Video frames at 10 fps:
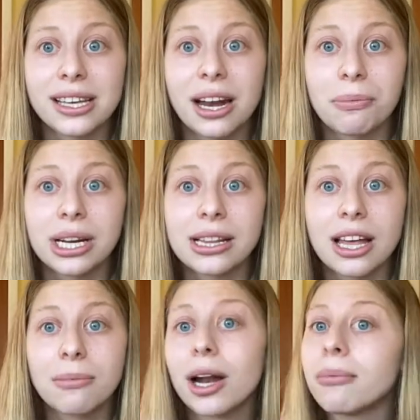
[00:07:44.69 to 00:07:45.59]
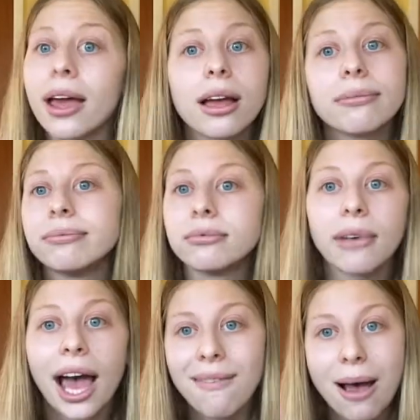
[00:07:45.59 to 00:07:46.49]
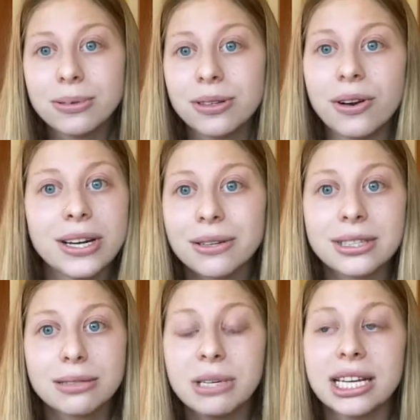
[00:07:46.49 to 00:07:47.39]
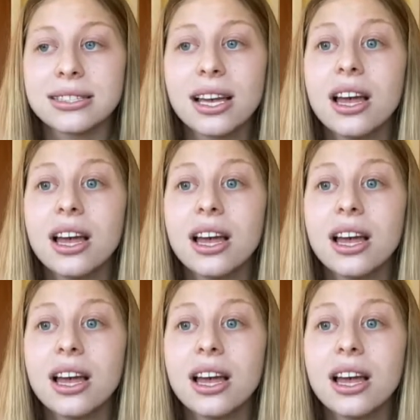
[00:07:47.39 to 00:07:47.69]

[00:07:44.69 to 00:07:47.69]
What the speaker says: and I'm reading them and I'm like, I have absolutely no idea what this means.